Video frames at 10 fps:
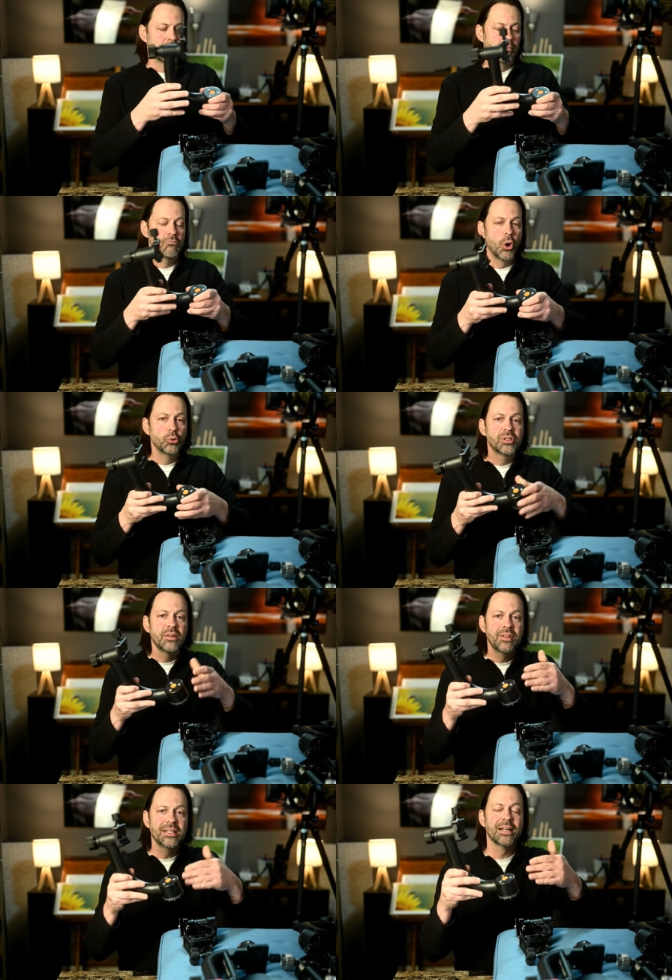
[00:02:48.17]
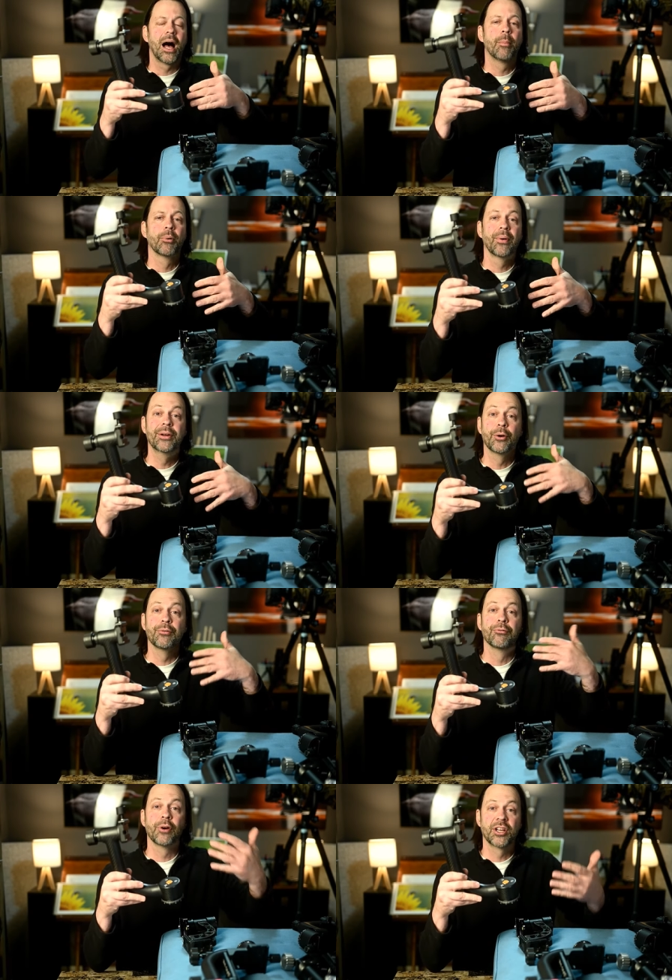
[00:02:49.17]
Most of these operate on
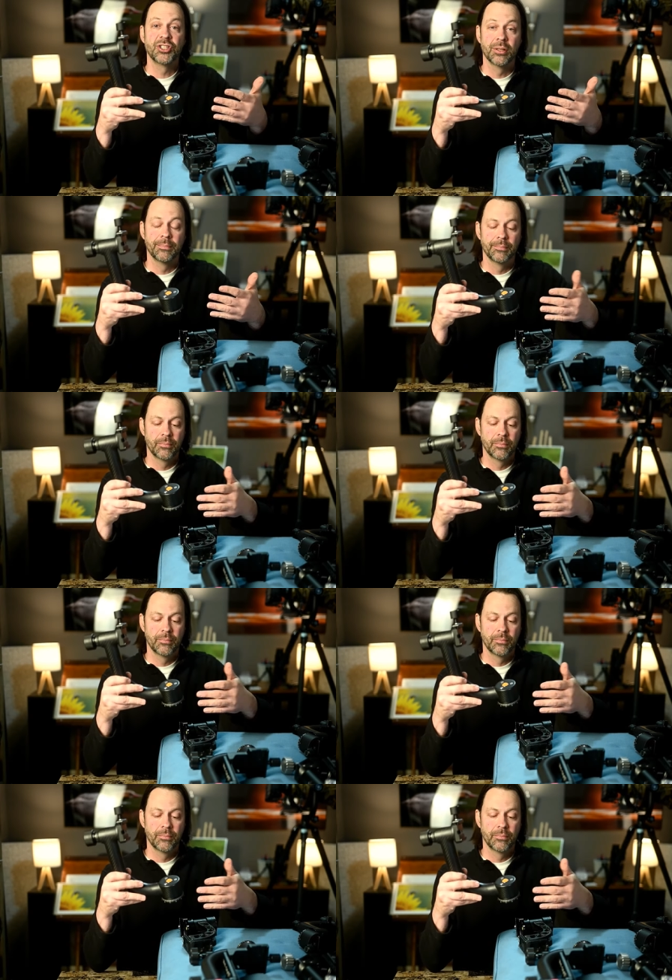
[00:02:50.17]
friction.